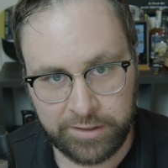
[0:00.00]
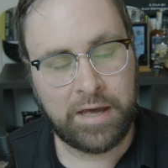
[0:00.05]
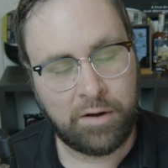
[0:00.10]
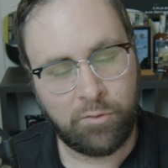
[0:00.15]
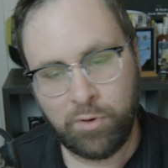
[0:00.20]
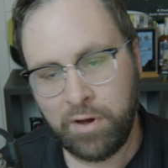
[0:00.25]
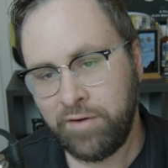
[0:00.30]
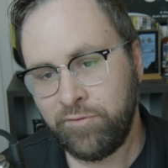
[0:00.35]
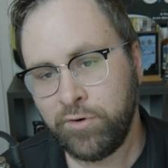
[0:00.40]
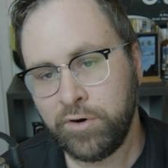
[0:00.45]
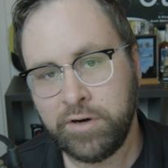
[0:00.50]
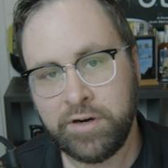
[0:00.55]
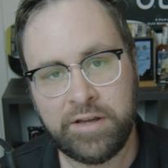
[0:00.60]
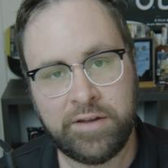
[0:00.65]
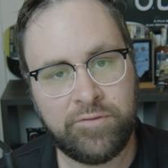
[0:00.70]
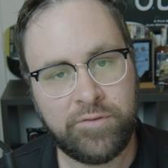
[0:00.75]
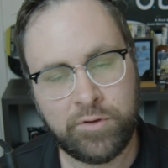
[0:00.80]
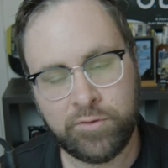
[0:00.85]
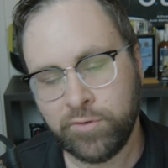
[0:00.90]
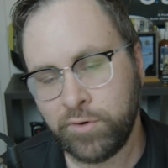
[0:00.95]
However,
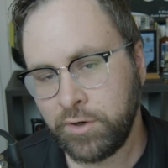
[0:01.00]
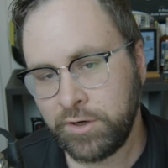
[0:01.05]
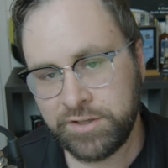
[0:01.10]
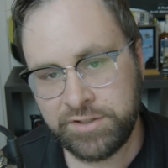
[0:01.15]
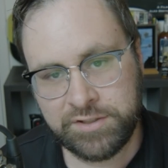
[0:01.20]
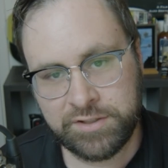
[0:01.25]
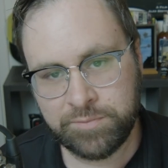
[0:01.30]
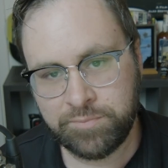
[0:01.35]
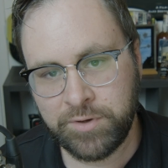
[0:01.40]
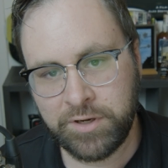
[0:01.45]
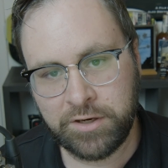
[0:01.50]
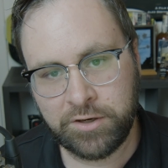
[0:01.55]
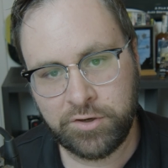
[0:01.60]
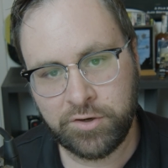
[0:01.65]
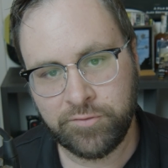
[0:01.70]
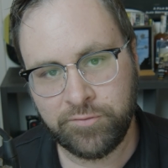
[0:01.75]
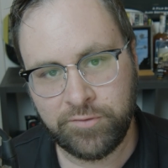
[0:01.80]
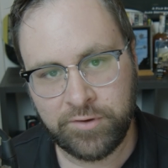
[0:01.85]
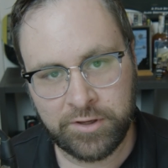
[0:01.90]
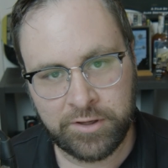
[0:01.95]
if you've already submitted
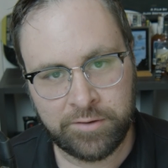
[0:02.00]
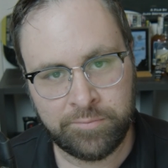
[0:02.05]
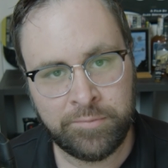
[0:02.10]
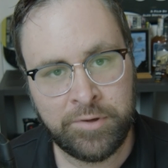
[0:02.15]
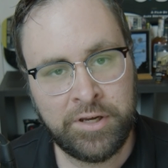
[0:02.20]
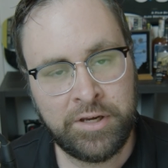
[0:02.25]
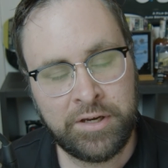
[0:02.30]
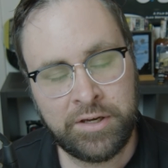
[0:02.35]
your film,